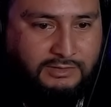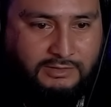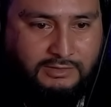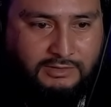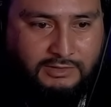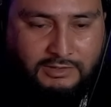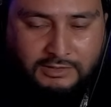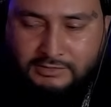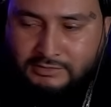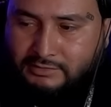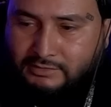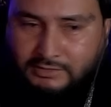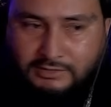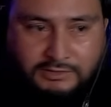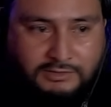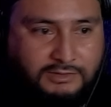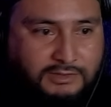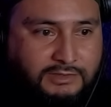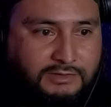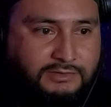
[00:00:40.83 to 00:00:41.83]
it's
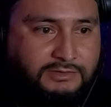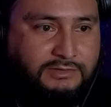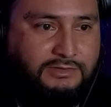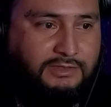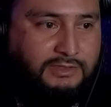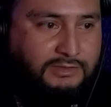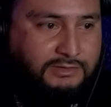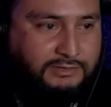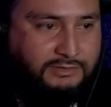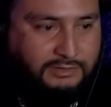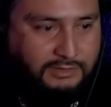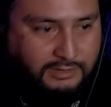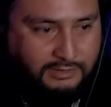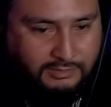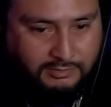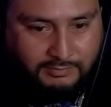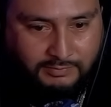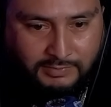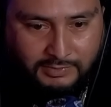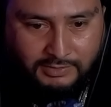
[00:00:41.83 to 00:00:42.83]

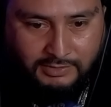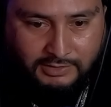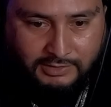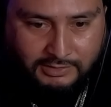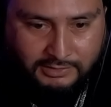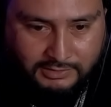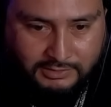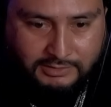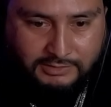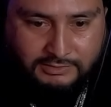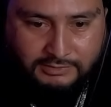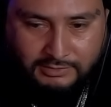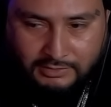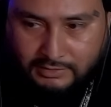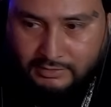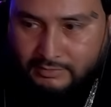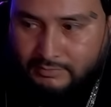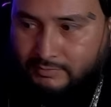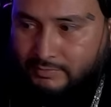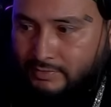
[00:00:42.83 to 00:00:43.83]
dumb. It is
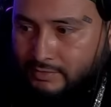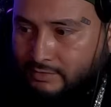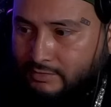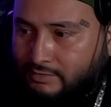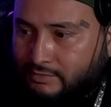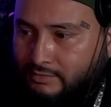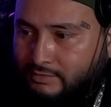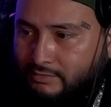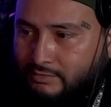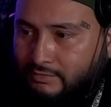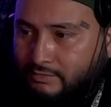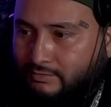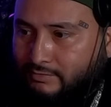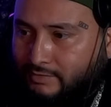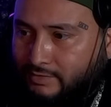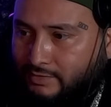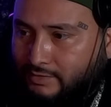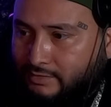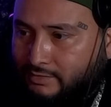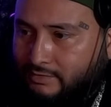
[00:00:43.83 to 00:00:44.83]
dumb. All
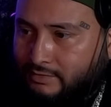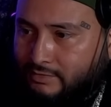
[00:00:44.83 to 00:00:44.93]
right.